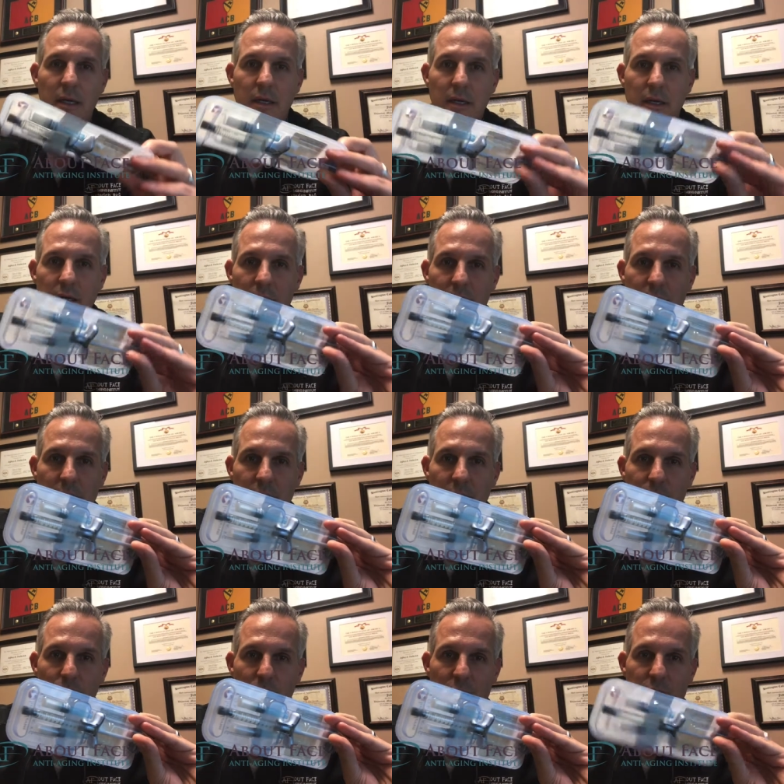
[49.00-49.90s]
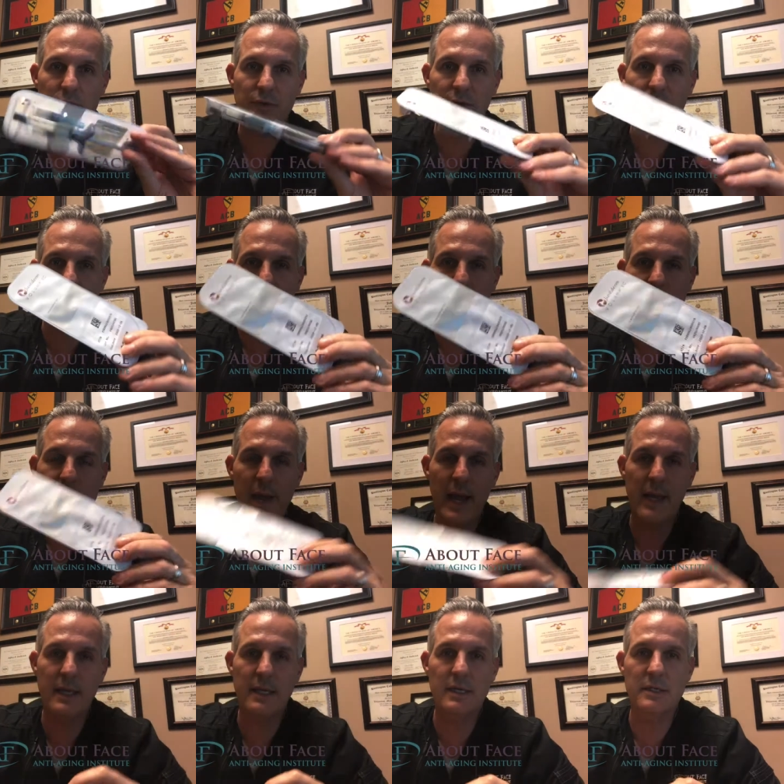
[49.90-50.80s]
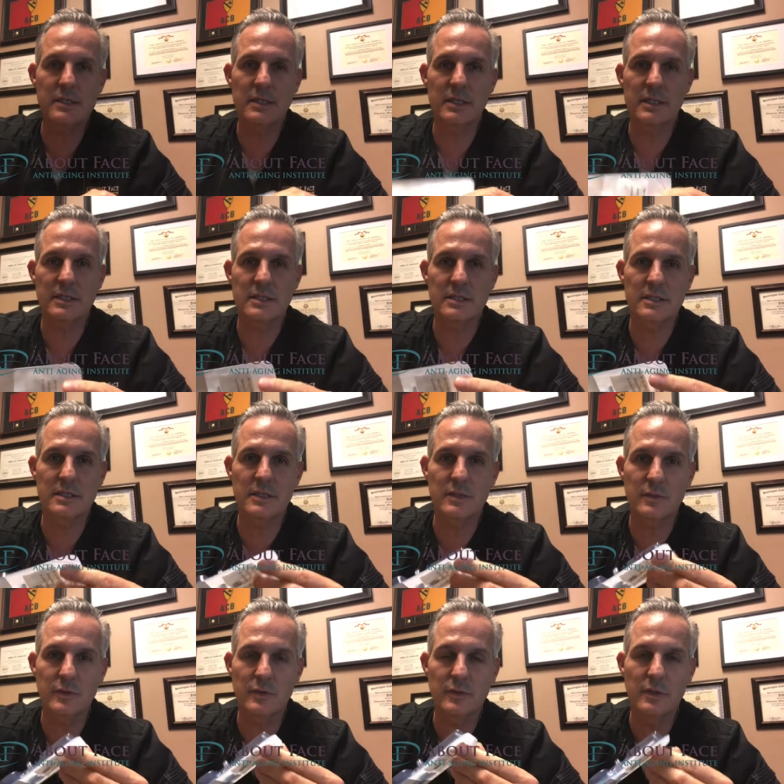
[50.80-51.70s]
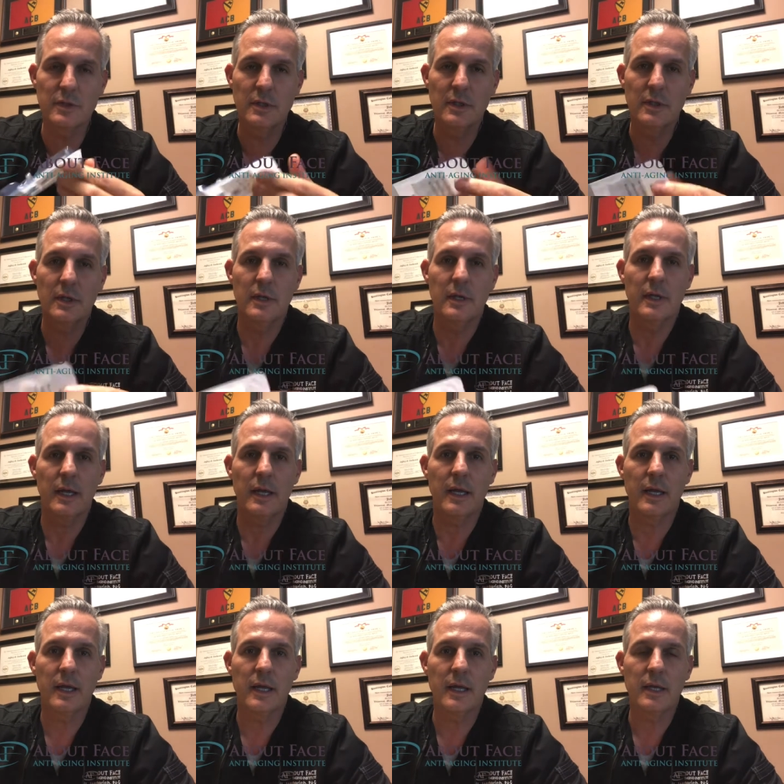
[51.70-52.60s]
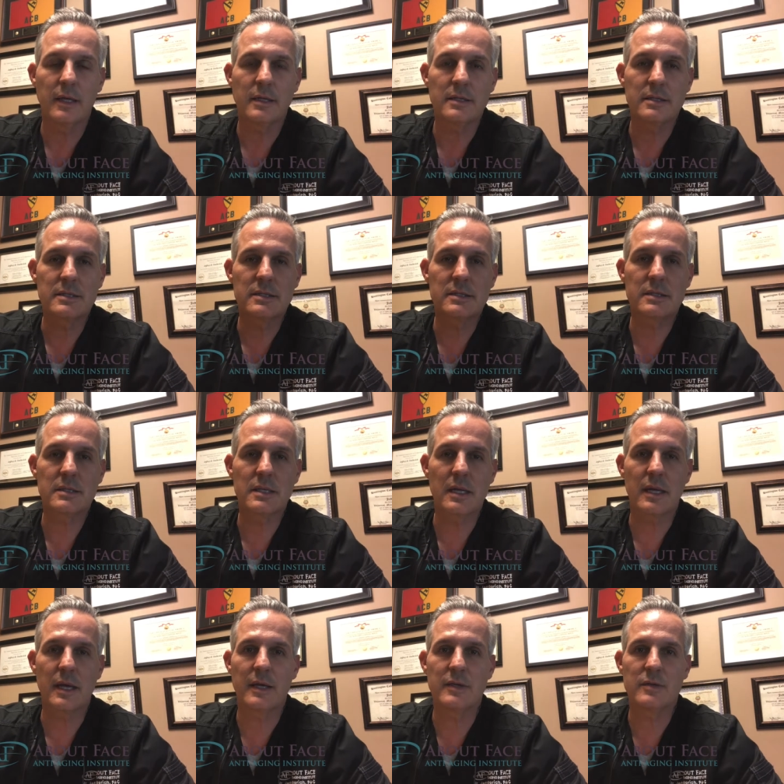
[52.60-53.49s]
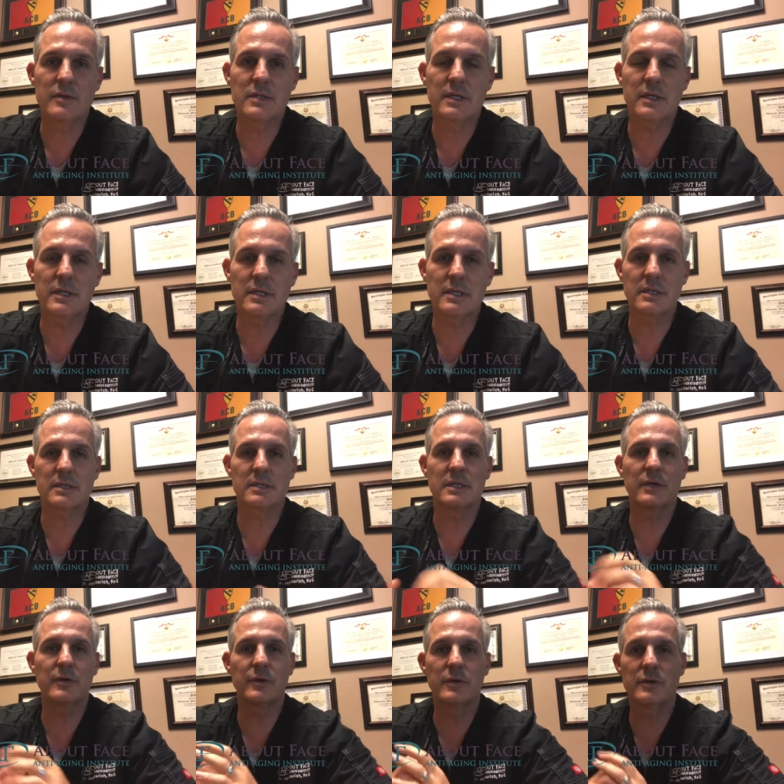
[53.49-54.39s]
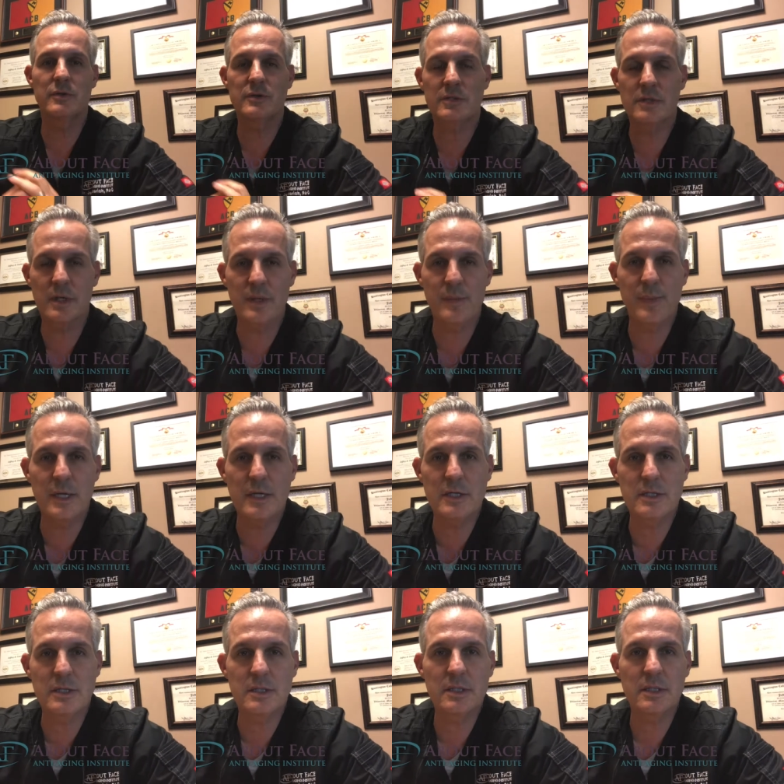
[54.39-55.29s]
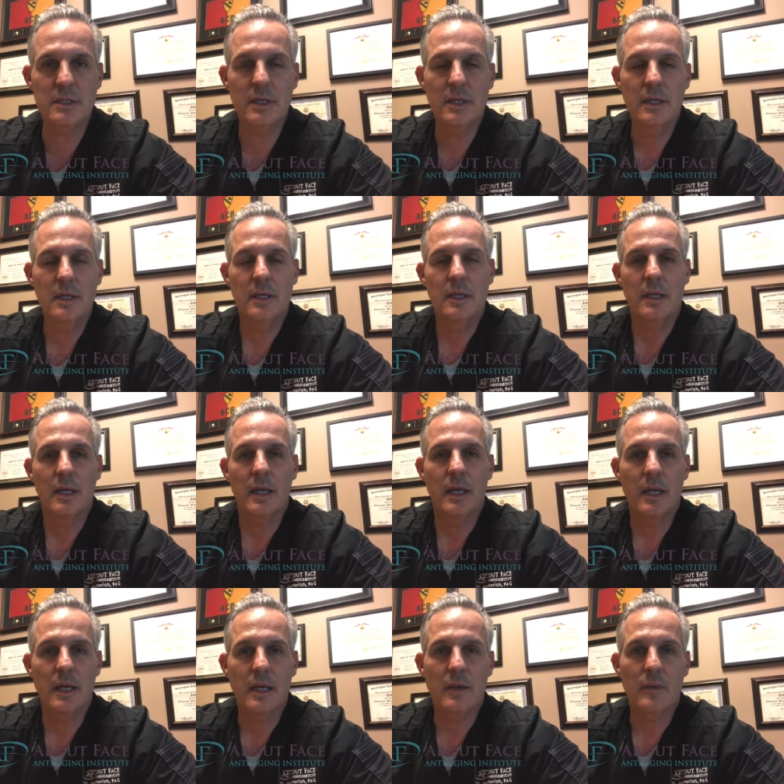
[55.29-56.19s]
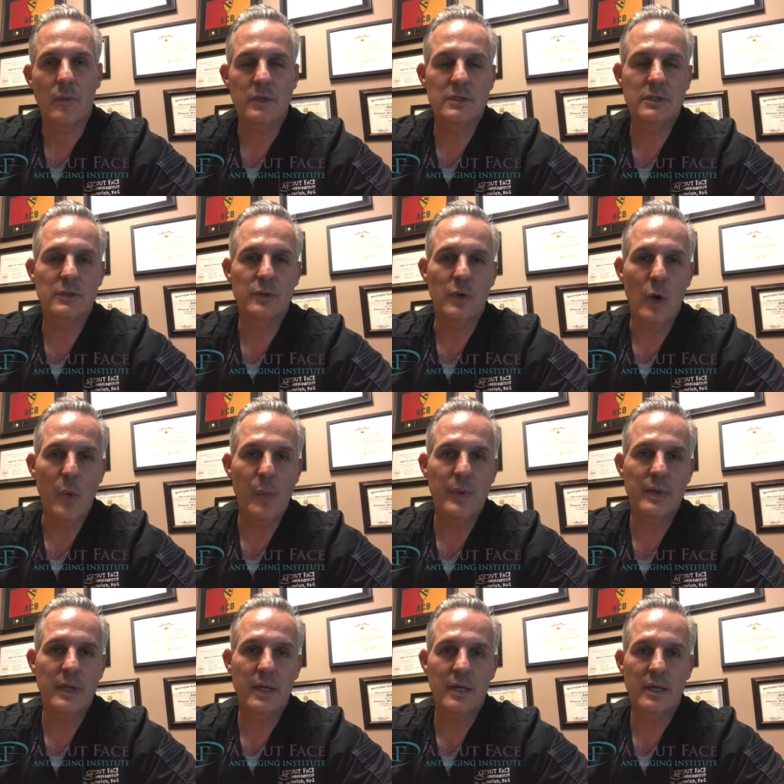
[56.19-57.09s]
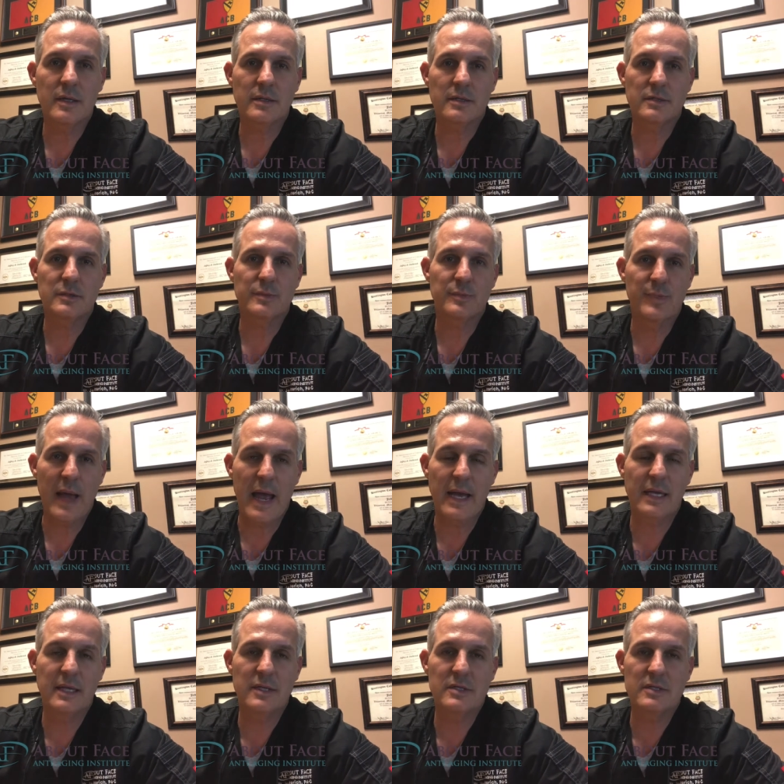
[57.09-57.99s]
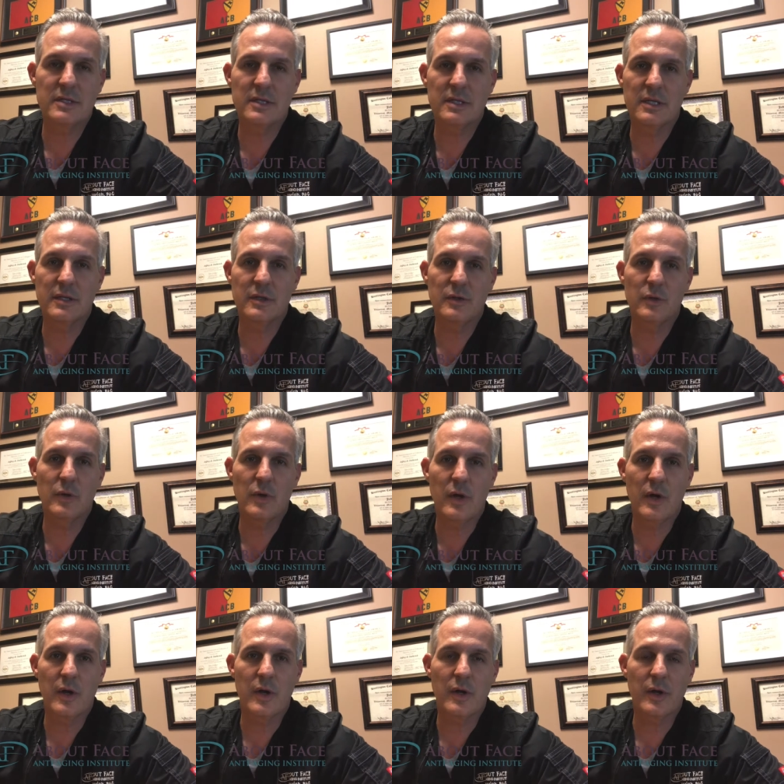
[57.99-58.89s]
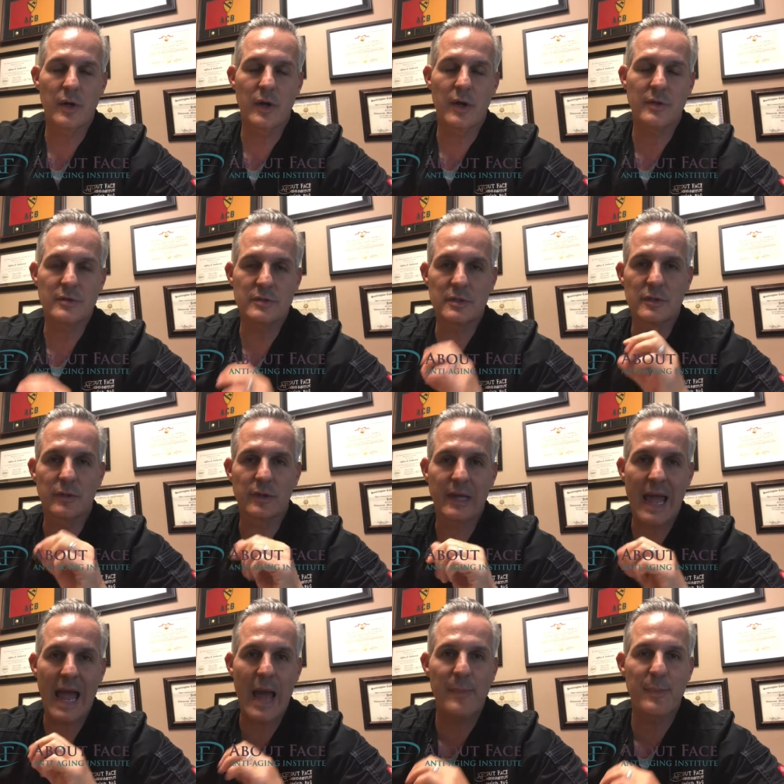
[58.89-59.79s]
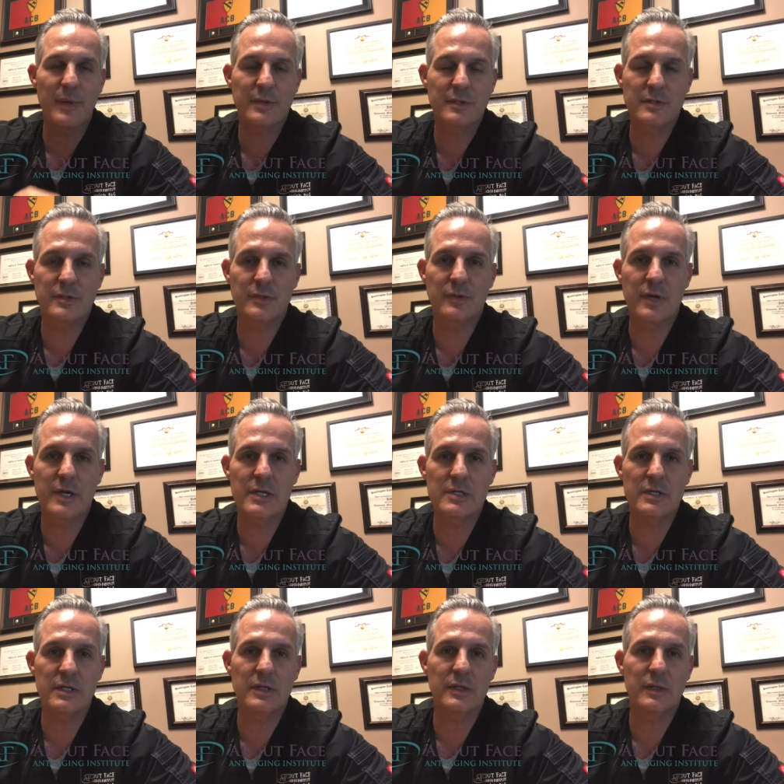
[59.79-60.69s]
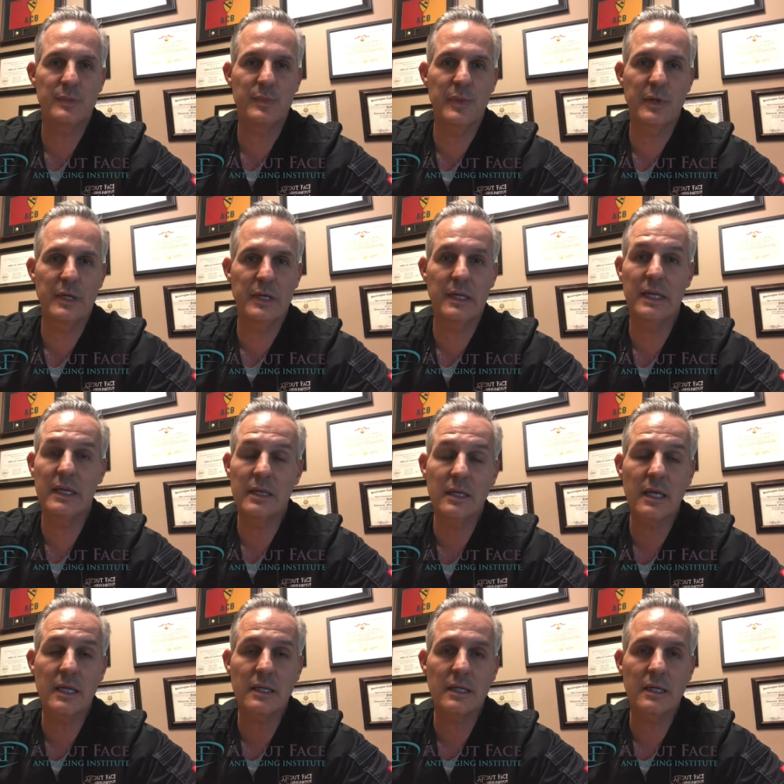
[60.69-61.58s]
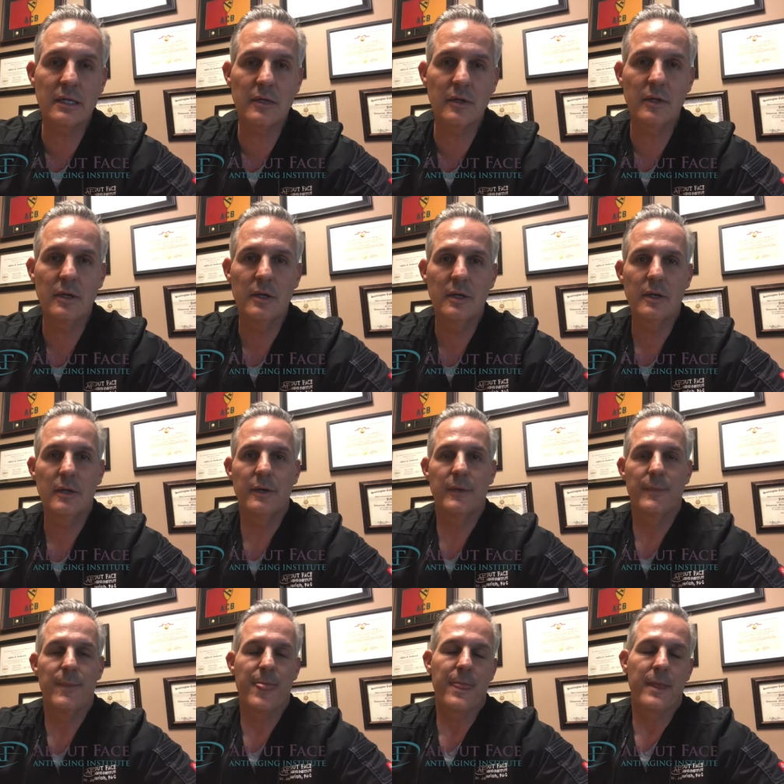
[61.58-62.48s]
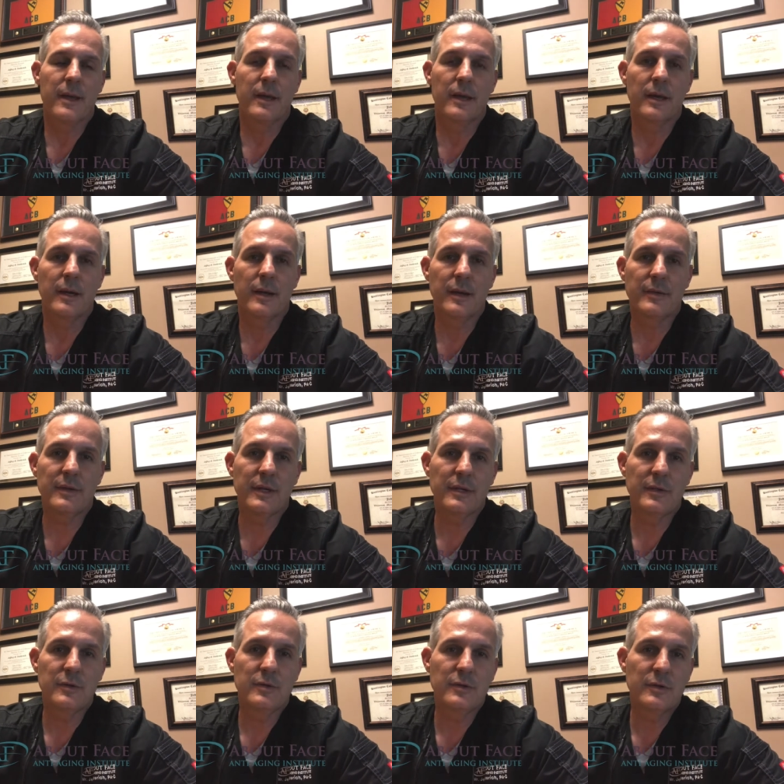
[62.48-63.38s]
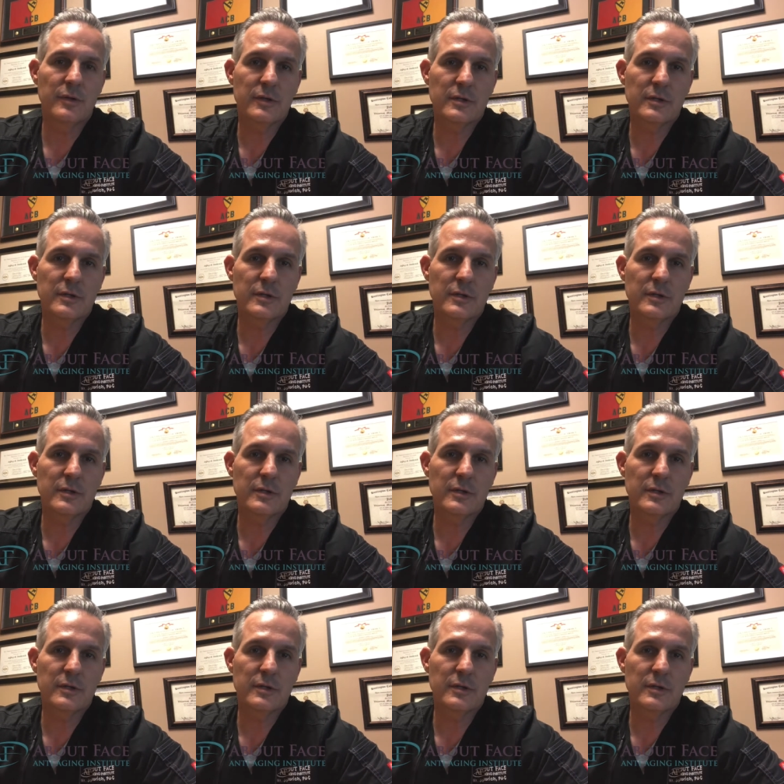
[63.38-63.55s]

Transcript: uh, and one syringe in a package, and it's sealed, and I use it single use on a patient. And once you open this package and then you, uh, there's a little cap on the syringe and you put a needle on there. Uh, and then you do your